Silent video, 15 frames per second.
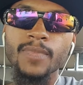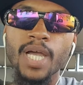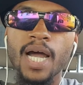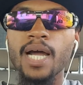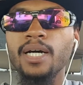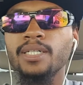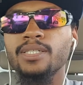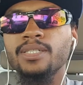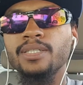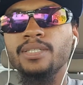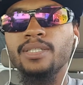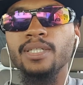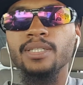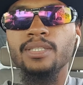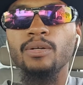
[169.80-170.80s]
I honestly
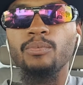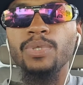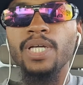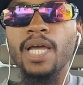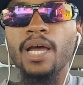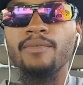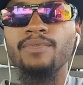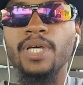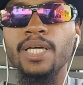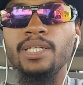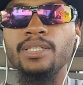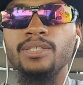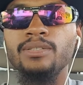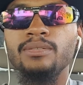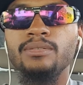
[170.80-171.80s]
think that we have that
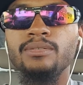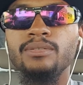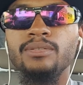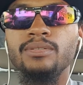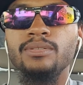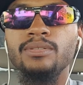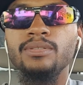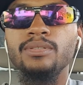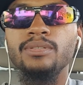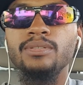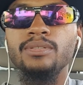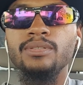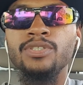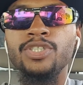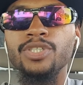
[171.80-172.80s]
in
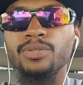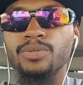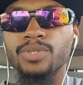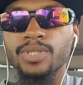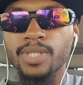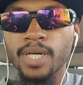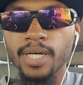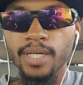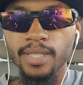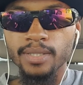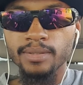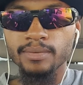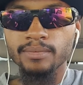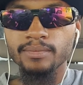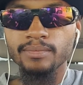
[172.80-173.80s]
Jill
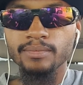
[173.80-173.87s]
Stein.